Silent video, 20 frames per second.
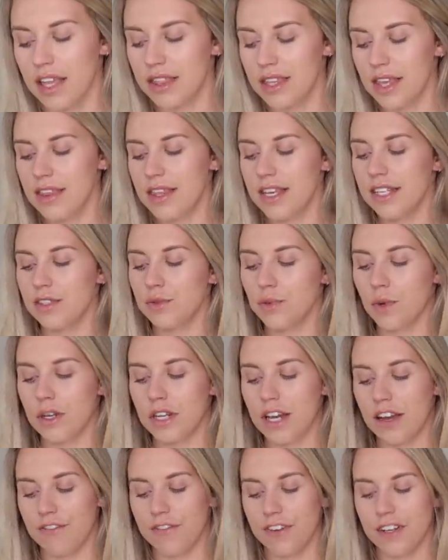And then this one
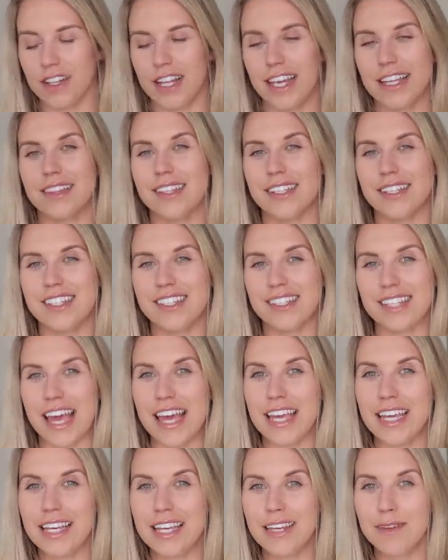I feel like the
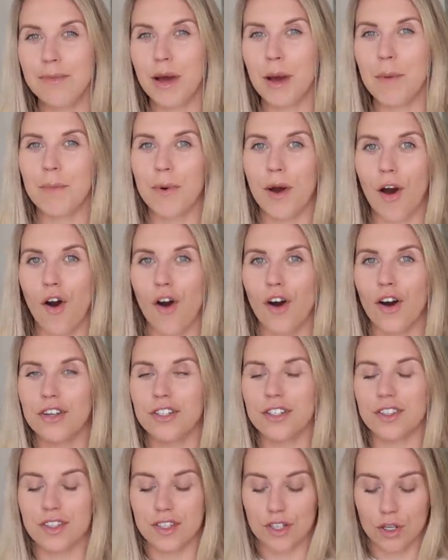same but
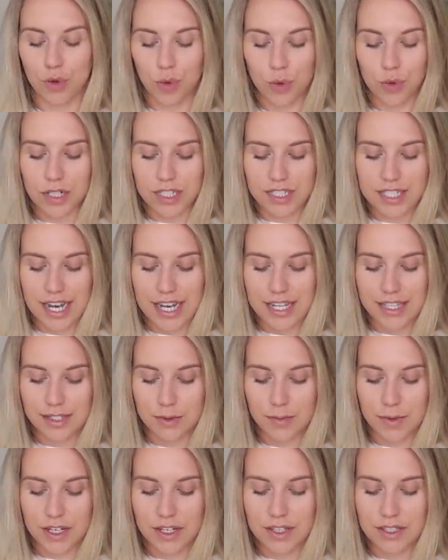on the cooler
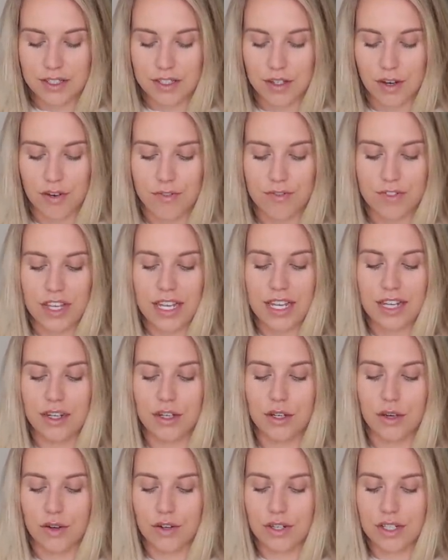days because of the
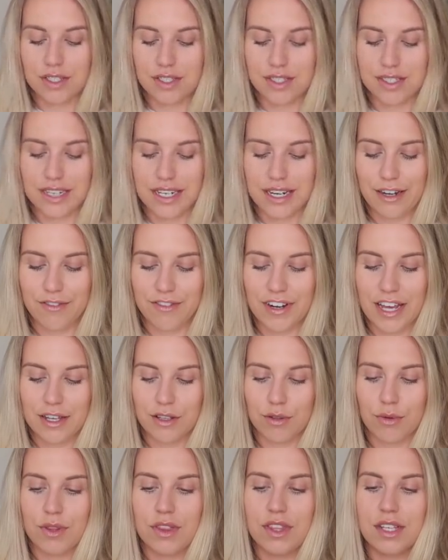long sleeve
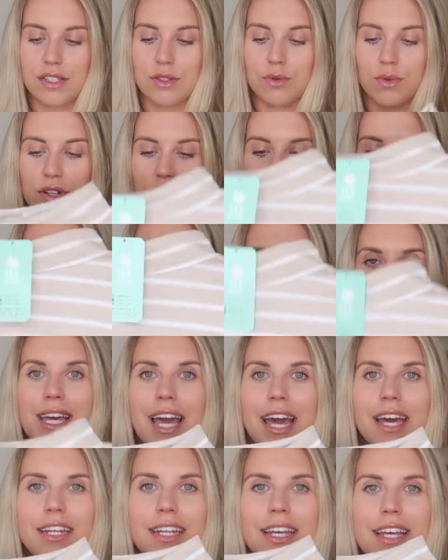length with this one. So
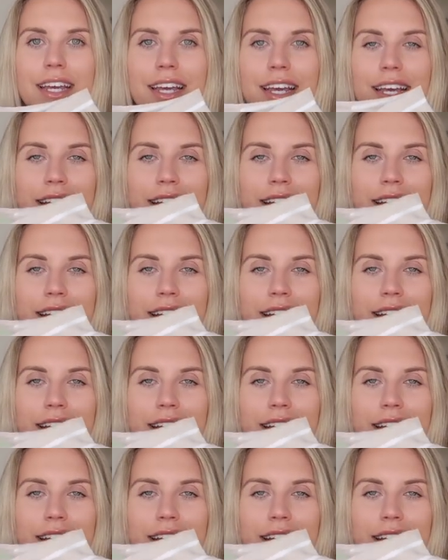again, it